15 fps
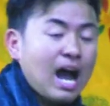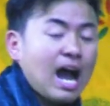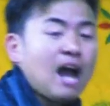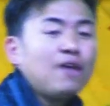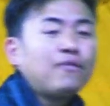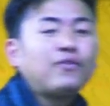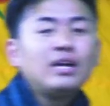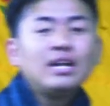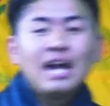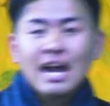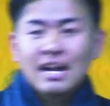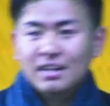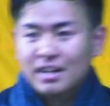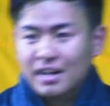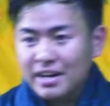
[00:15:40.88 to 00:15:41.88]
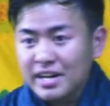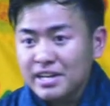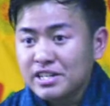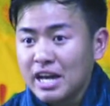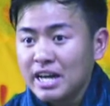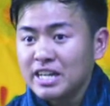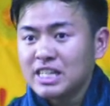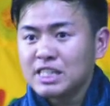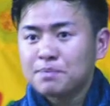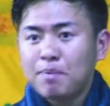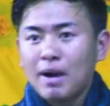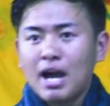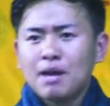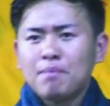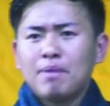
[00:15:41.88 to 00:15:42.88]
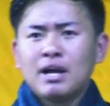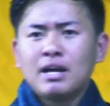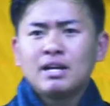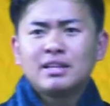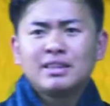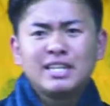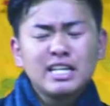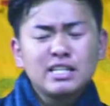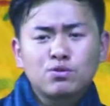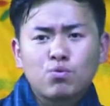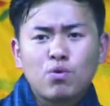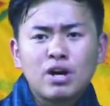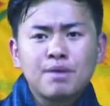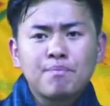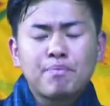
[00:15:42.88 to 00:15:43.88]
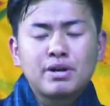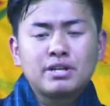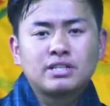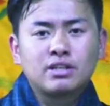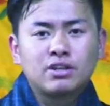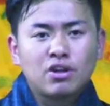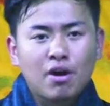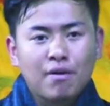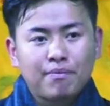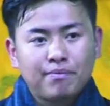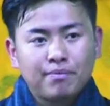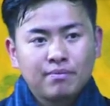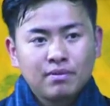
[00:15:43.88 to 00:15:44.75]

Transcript: I feel encouraged and inspired by this 1% of